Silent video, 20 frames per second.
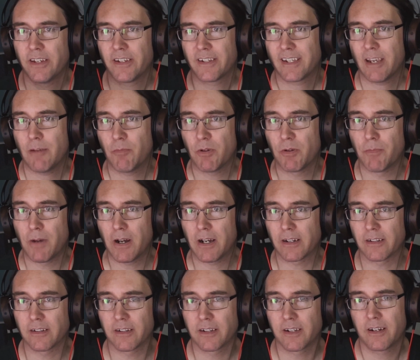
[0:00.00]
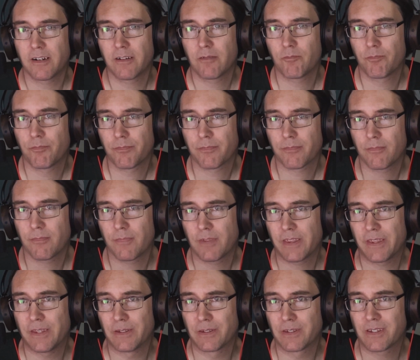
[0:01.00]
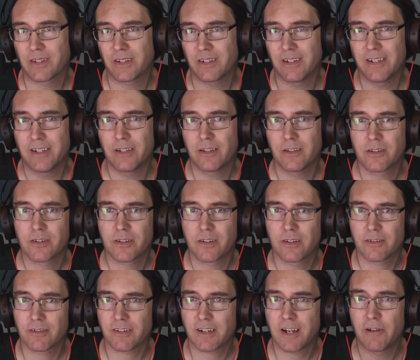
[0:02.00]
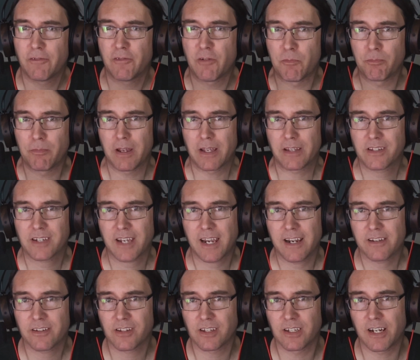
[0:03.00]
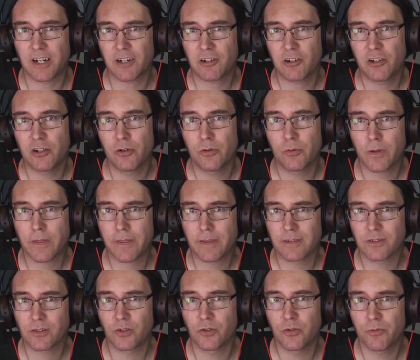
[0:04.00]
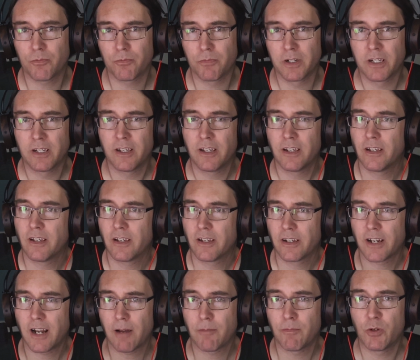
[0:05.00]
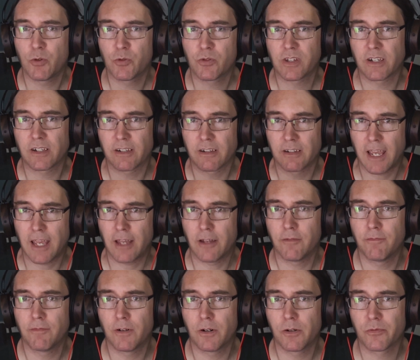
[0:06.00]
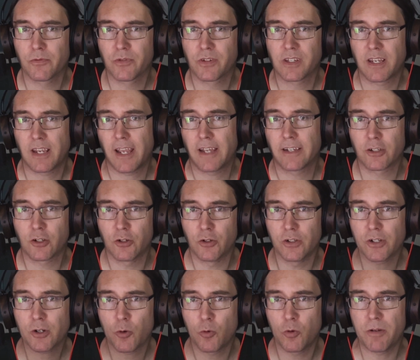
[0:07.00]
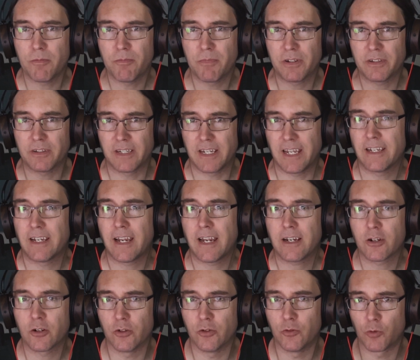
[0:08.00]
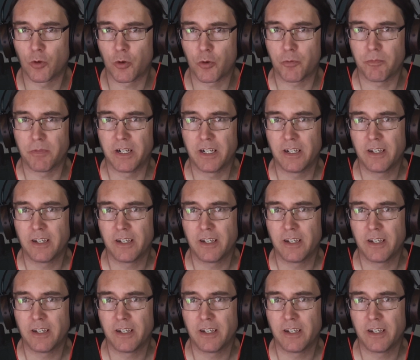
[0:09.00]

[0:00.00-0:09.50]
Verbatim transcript: Keep in mind, this is kind of a best case scenario with Zoom. I'm using headphones and good equipment in a good room.